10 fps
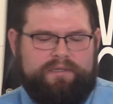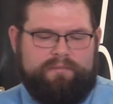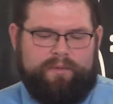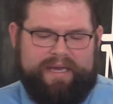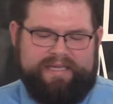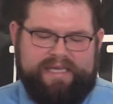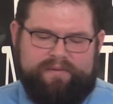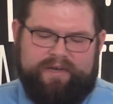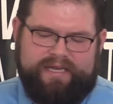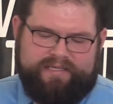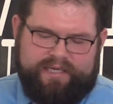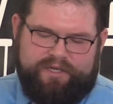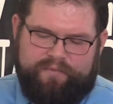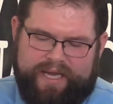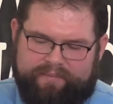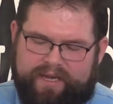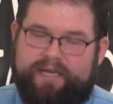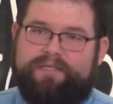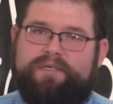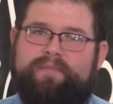But back then, when they said you
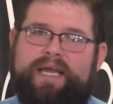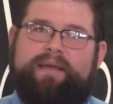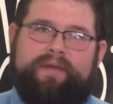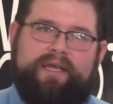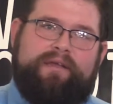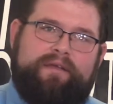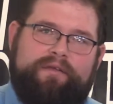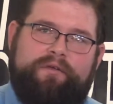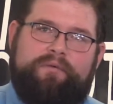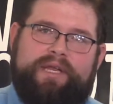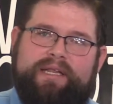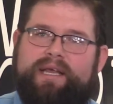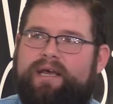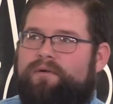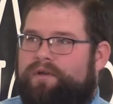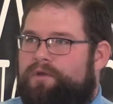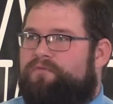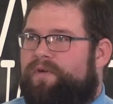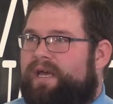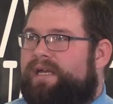baptized your baby, you did that or you
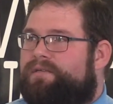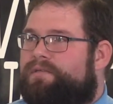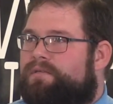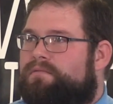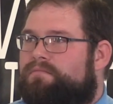faced